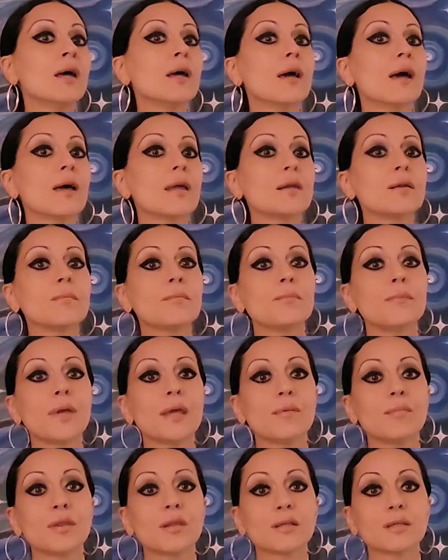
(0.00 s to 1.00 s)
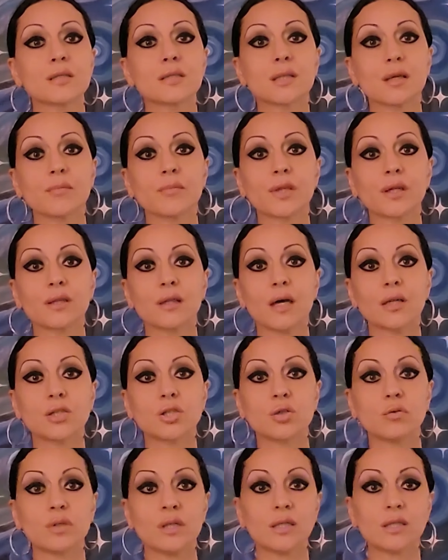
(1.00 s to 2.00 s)
and maybe this is something
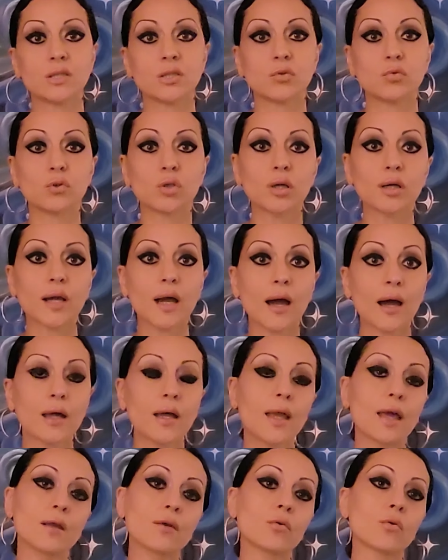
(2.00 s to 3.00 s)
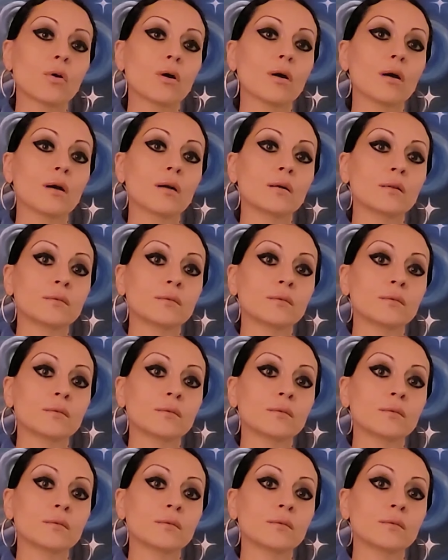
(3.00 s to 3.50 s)
that you need to look at and or